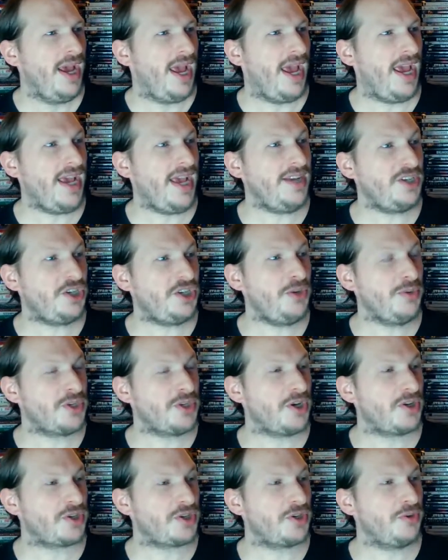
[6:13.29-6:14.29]
And she was
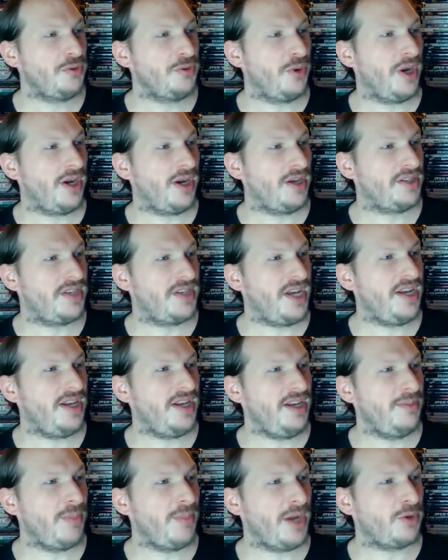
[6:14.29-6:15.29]
also
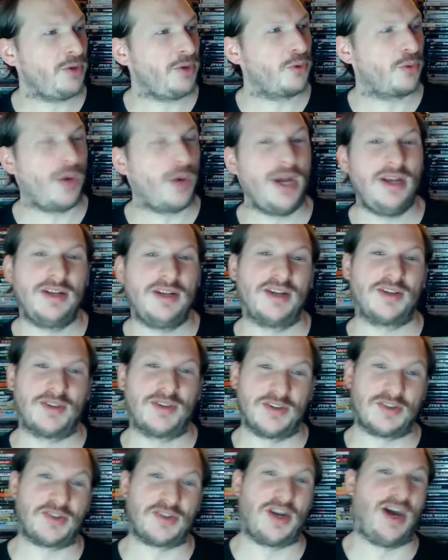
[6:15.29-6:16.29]
dating Michael Crichton at
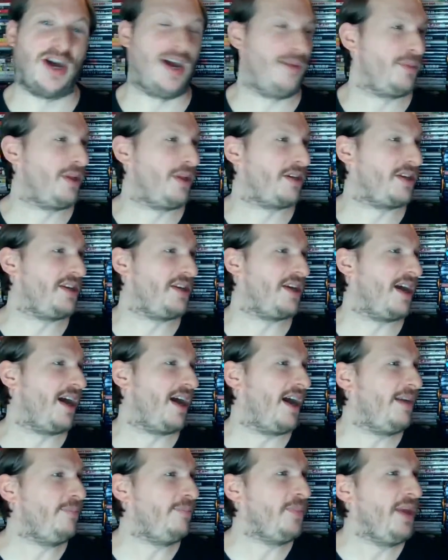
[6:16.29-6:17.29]
this time. Lucky
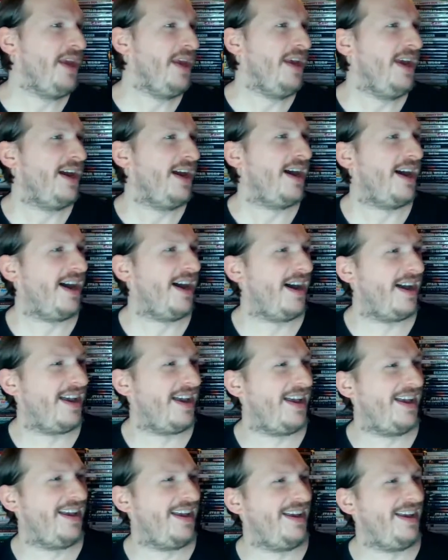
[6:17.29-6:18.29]
guy. Uh,
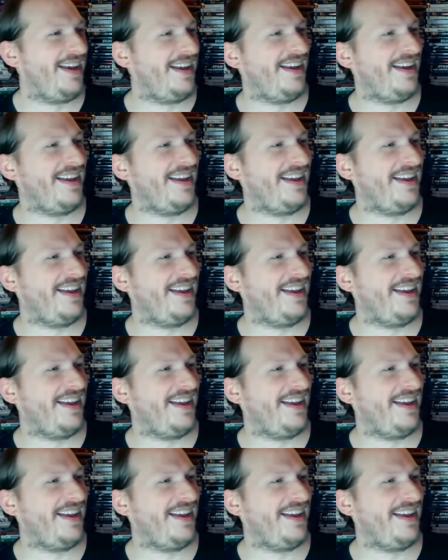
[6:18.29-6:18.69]
of